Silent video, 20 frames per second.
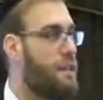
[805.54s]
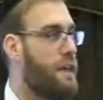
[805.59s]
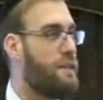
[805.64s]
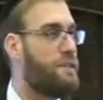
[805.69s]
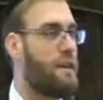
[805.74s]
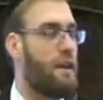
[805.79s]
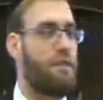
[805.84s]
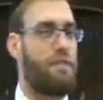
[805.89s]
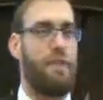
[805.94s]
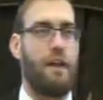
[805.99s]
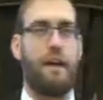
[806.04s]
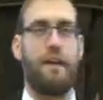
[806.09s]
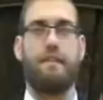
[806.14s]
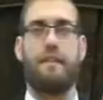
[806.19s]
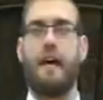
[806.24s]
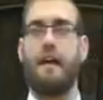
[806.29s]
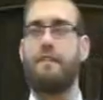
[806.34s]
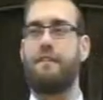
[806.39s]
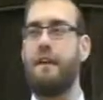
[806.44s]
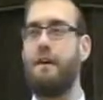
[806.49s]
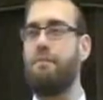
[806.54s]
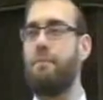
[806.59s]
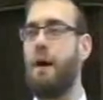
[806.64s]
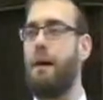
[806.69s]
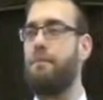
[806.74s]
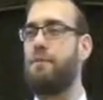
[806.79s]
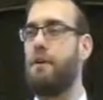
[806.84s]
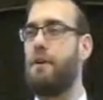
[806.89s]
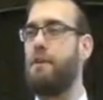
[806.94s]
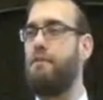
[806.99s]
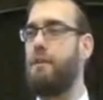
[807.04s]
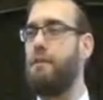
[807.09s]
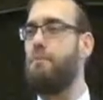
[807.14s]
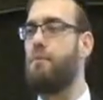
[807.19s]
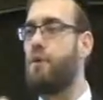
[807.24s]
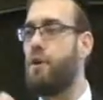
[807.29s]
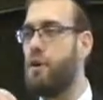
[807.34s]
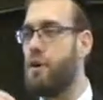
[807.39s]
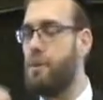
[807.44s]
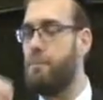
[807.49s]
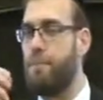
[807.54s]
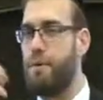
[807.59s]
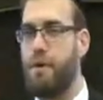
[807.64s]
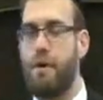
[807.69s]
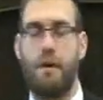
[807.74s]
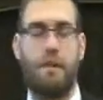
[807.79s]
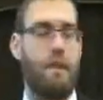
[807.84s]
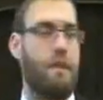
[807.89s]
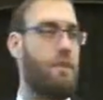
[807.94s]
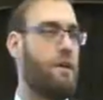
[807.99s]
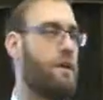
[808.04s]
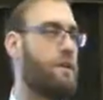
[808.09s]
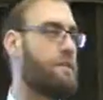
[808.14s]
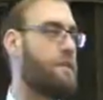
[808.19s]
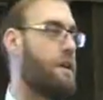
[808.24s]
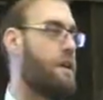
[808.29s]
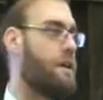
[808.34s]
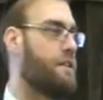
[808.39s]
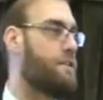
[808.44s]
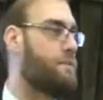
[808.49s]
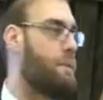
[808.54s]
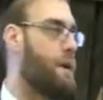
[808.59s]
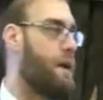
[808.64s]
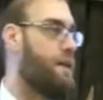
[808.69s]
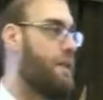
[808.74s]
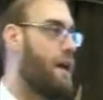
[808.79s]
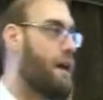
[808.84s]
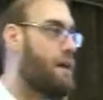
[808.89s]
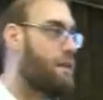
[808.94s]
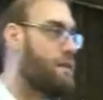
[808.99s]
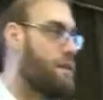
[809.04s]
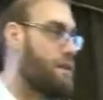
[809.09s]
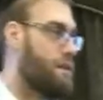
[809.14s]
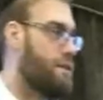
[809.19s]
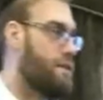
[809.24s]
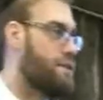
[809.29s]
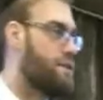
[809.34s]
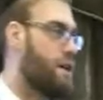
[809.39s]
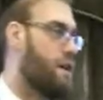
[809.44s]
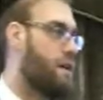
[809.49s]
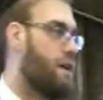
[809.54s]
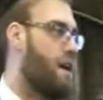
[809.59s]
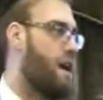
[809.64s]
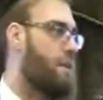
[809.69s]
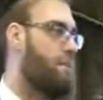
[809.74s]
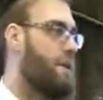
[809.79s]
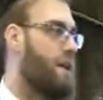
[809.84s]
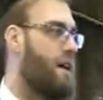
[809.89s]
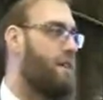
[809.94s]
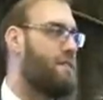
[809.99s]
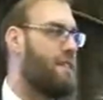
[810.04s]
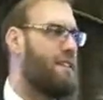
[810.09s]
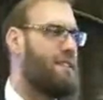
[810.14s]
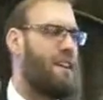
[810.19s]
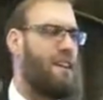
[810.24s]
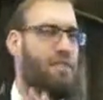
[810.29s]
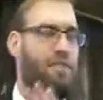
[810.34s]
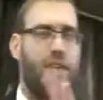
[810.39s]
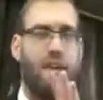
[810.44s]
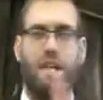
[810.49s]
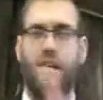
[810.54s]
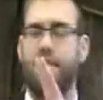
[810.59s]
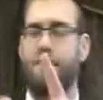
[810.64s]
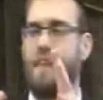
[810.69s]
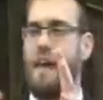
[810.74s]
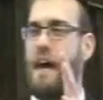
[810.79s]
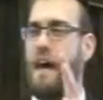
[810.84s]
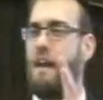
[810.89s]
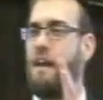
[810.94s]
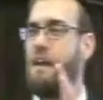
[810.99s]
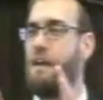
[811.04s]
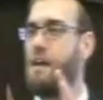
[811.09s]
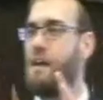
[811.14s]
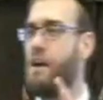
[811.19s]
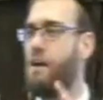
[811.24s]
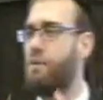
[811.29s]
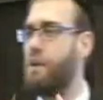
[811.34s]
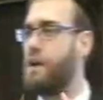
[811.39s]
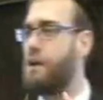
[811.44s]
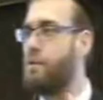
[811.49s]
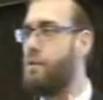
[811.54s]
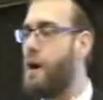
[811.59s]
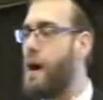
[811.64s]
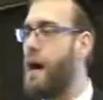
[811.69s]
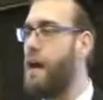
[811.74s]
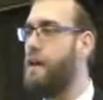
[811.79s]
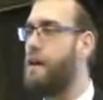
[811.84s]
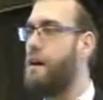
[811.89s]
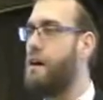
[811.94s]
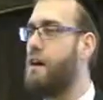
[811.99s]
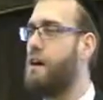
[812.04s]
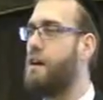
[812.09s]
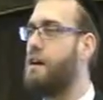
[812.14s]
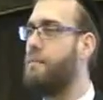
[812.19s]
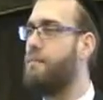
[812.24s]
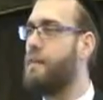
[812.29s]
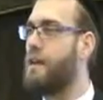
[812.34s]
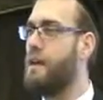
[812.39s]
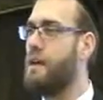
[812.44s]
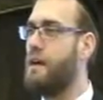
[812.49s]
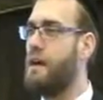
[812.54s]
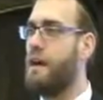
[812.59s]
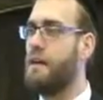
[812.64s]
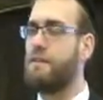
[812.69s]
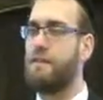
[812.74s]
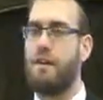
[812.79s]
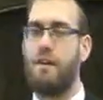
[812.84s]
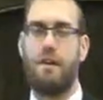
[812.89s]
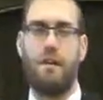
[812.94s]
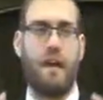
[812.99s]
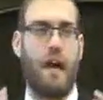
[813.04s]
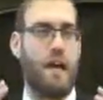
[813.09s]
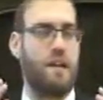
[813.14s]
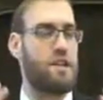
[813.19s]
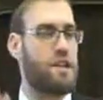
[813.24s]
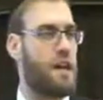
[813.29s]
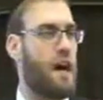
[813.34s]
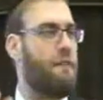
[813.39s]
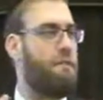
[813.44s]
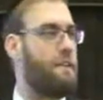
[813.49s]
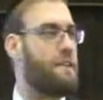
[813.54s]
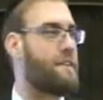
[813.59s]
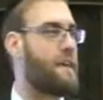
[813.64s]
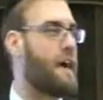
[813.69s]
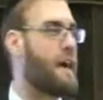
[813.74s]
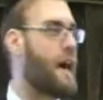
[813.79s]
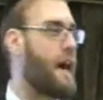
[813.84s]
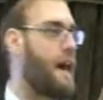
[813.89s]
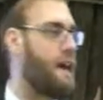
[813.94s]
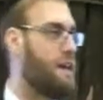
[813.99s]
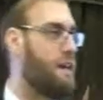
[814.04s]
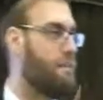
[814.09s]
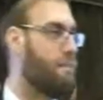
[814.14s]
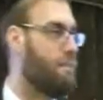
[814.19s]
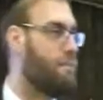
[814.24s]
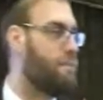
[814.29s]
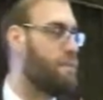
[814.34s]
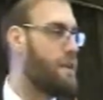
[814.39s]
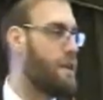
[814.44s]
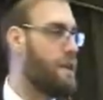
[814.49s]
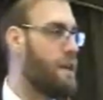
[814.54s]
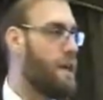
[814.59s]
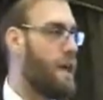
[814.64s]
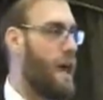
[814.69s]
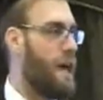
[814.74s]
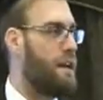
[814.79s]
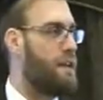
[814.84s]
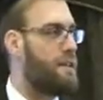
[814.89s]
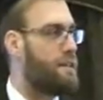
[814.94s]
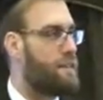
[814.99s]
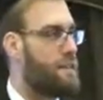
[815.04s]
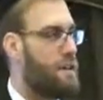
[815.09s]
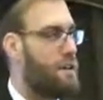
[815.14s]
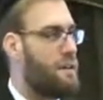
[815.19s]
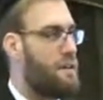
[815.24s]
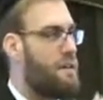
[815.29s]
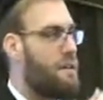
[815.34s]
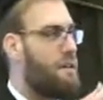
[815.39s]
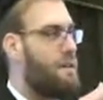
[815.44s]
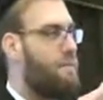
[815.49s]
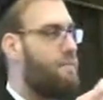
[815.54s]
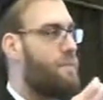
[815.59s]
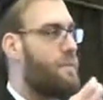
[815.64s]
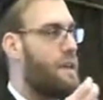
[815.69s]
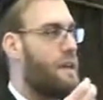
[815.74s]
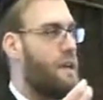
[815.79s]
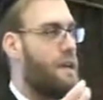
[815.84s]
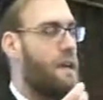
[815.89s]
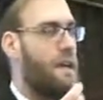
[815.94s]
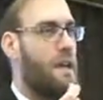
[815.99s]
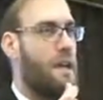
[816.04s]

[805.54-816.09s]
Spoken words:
These are things that sometimes are even more important than those that are spelled out clearly in Shulchan Aruch, because these are things that require a certain hashkafas hachayim, and a certain